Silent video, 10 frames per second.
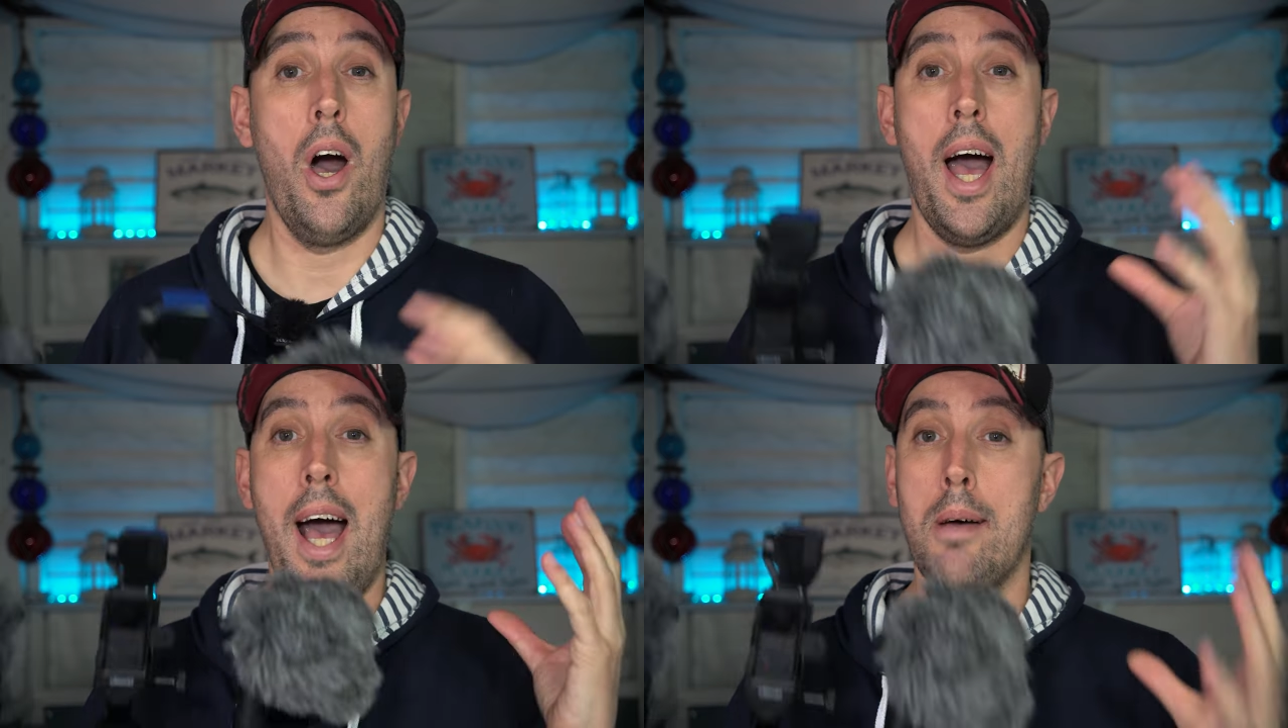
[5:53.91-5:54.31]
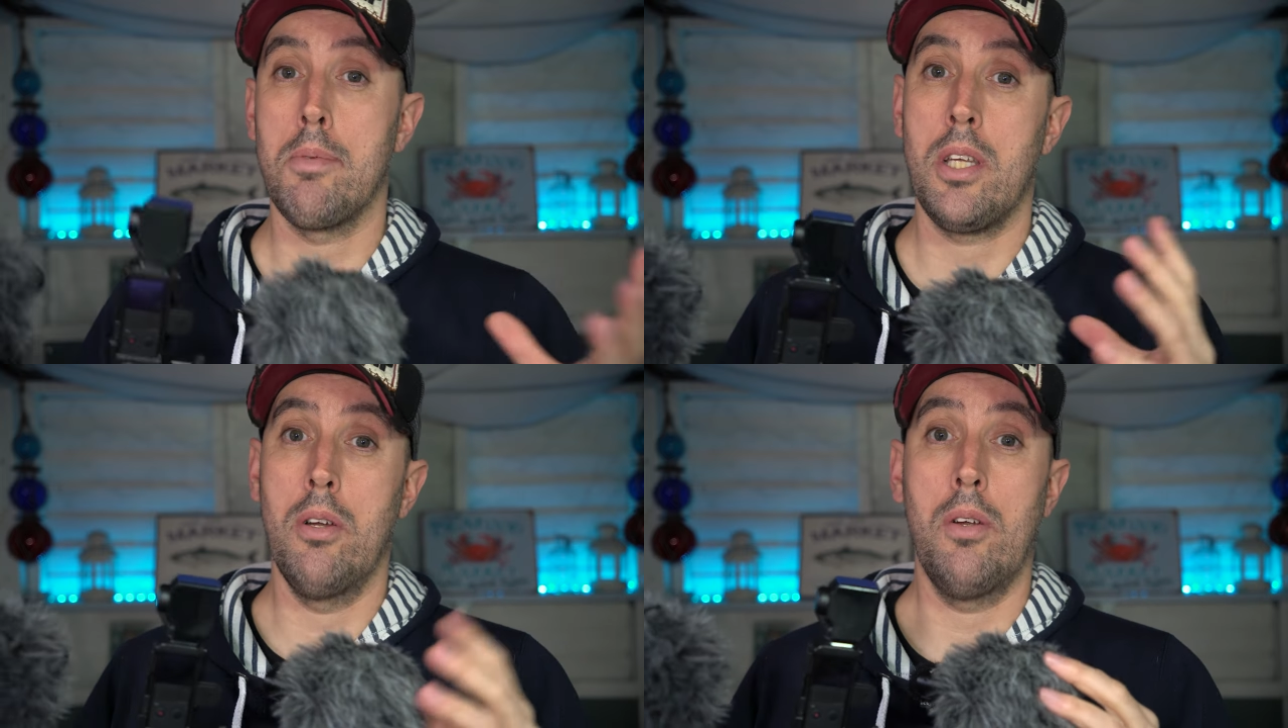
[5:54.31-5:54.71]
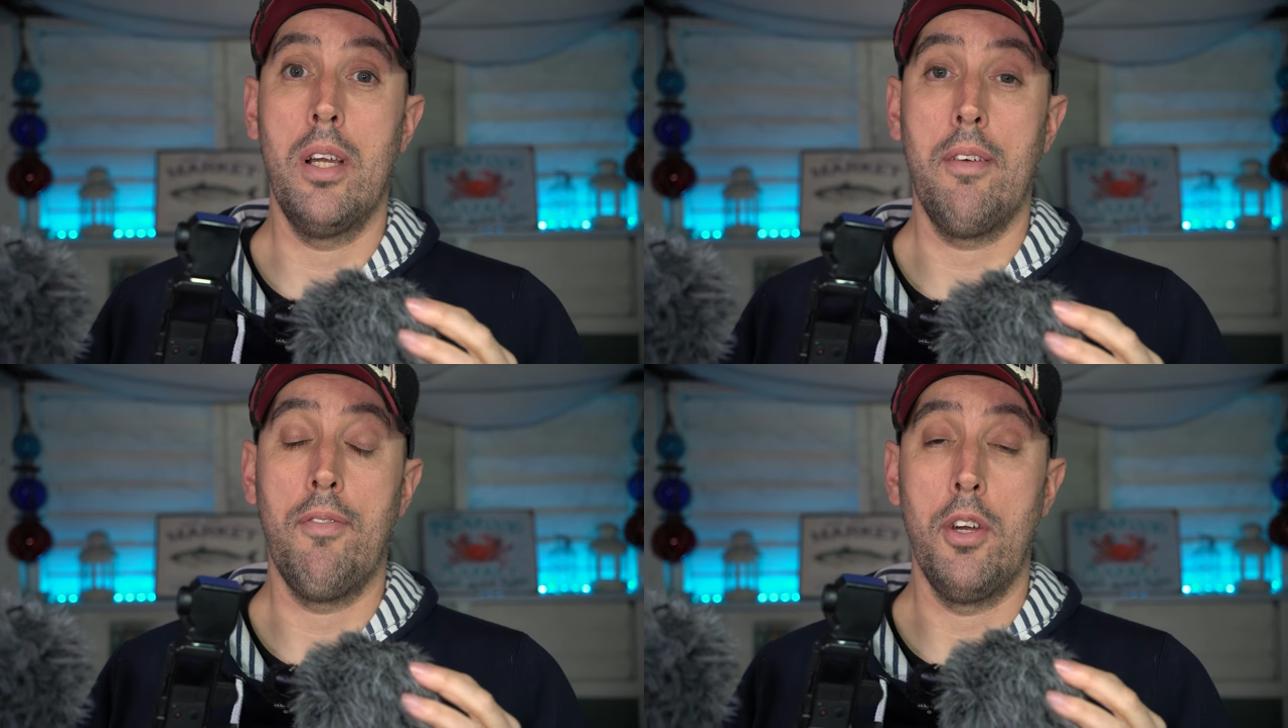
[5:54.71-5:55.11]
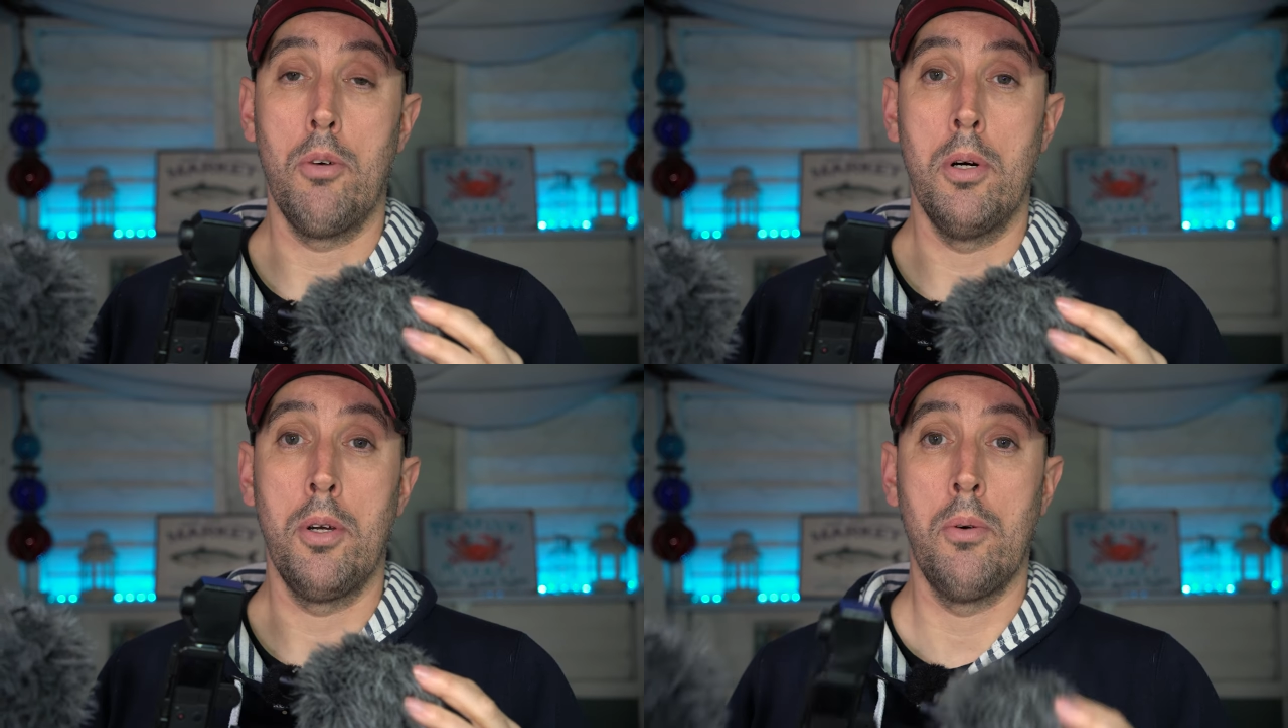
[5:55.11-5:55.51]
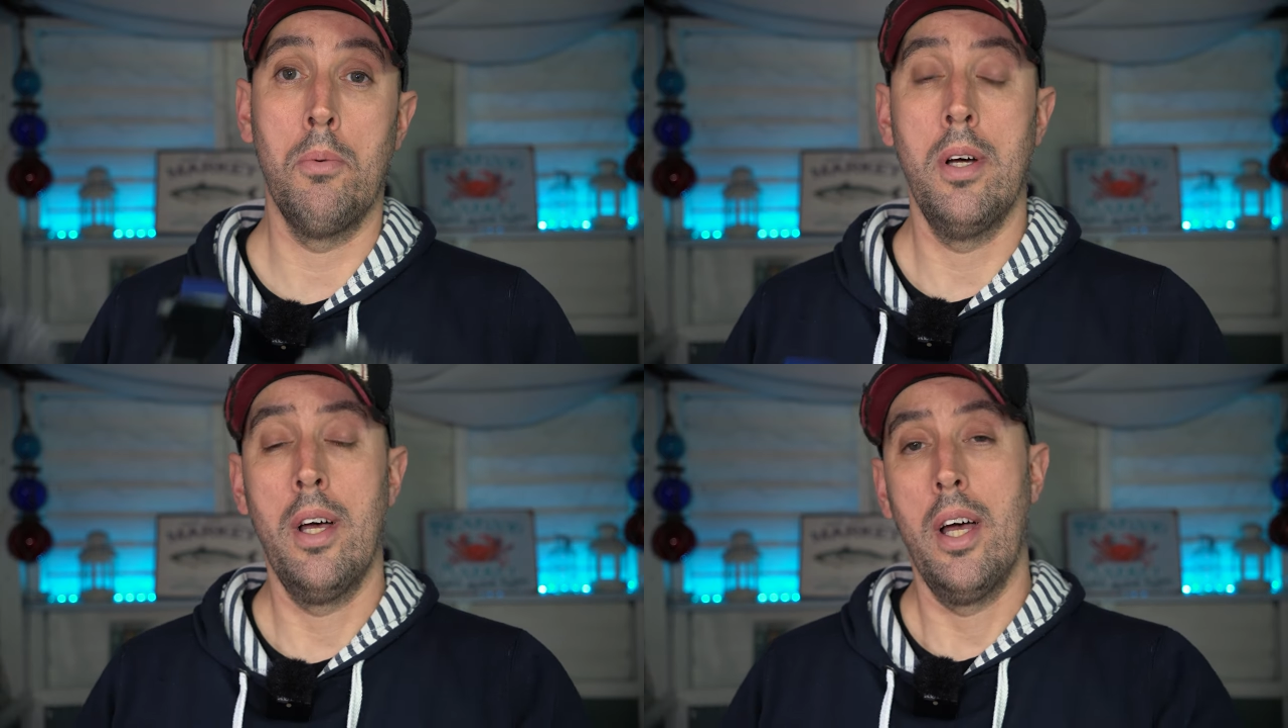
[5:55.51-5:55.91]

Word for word: are absolutely phenomenal.